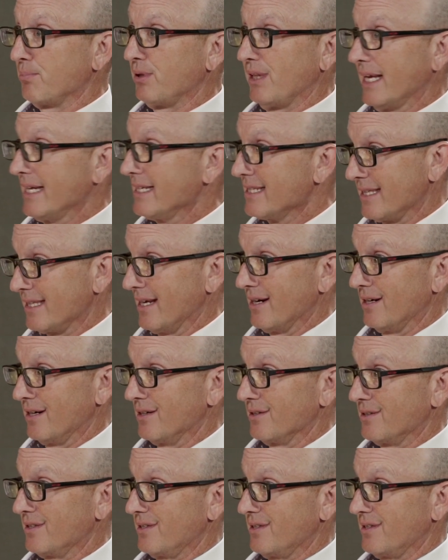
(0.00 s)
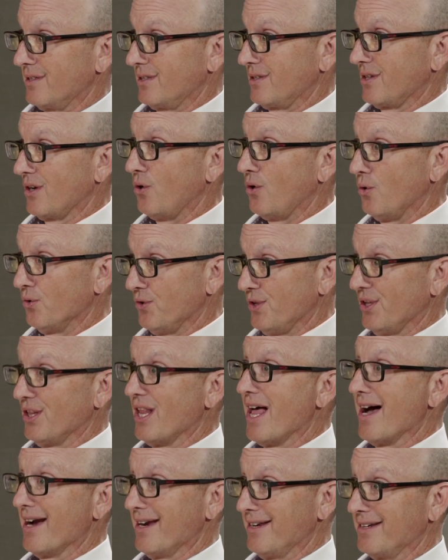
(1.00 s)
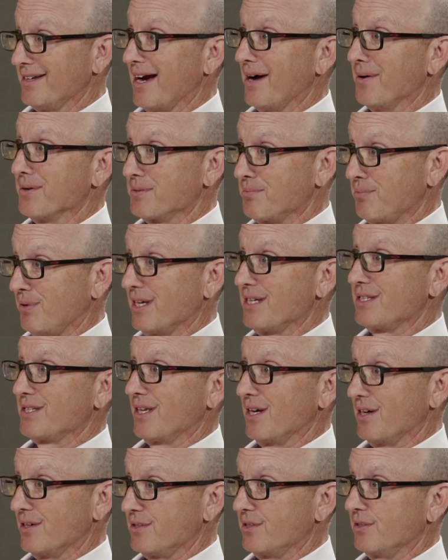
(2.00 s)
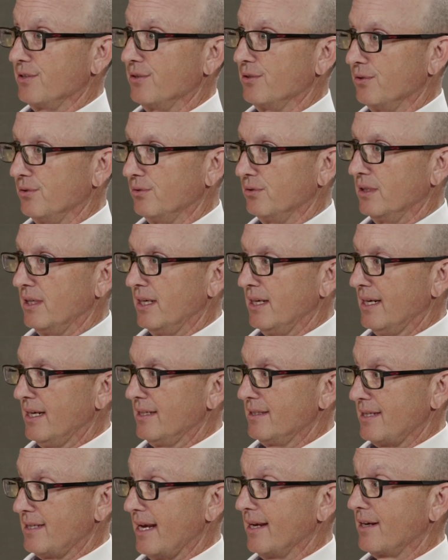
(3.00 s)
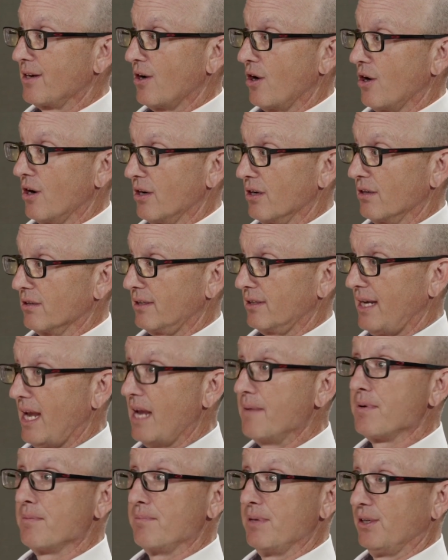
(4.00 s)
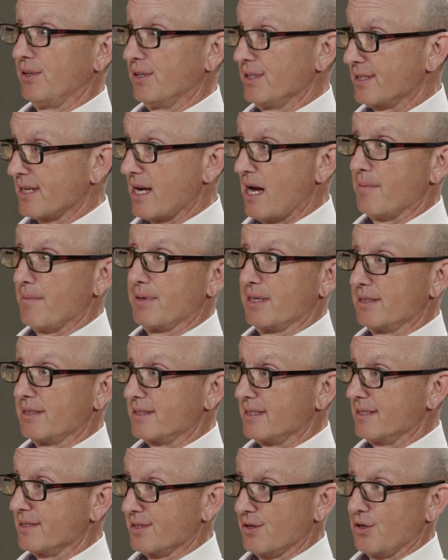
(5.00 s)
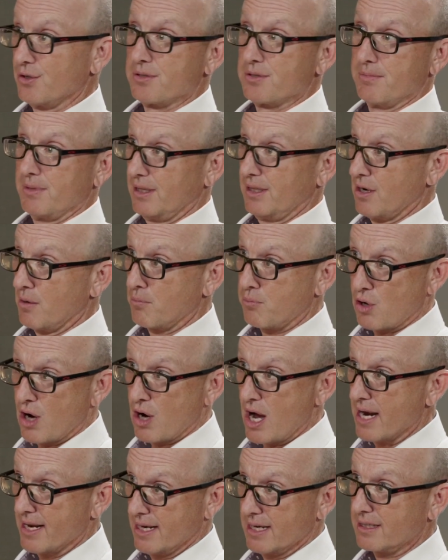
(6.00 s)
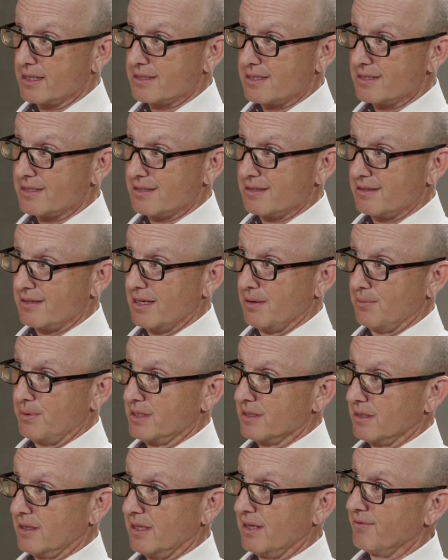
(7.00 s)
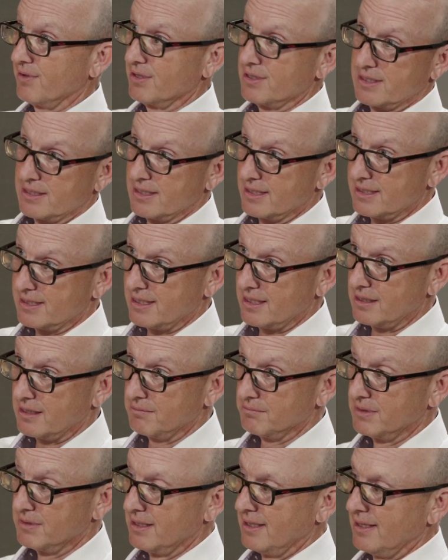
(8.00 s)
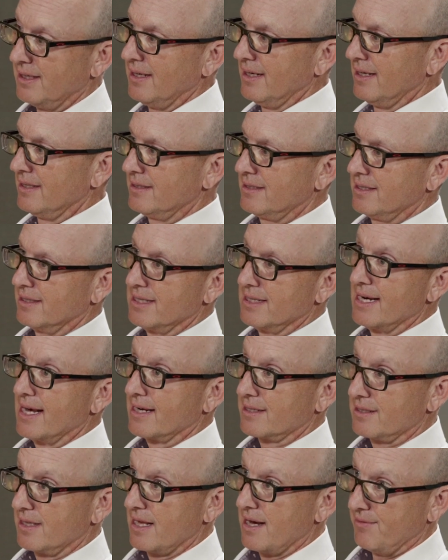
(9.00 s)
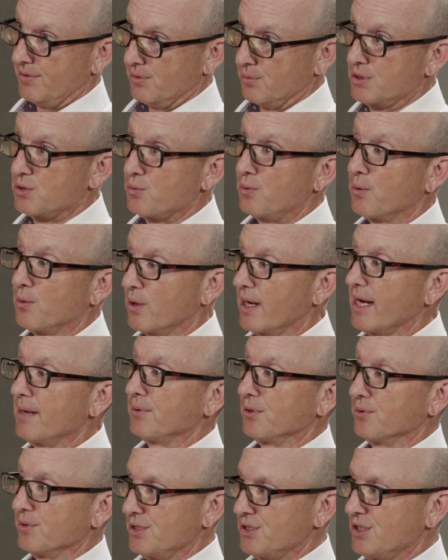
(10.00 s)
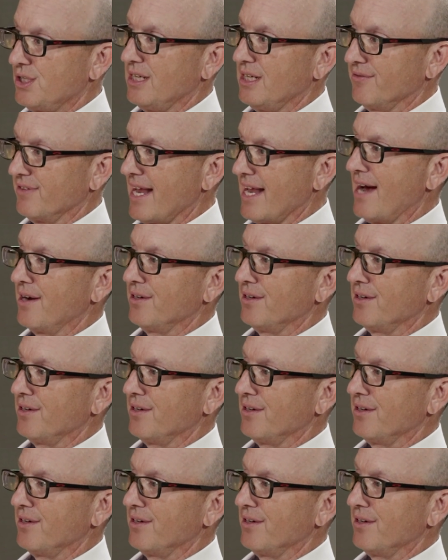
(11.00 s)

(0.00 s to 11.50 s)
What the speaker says: I wasn't placed there to hold the line. I was placed there to take our capabilities, competencies, and ultimately our products that we delivered to the team to the next level, which we were able to achieve.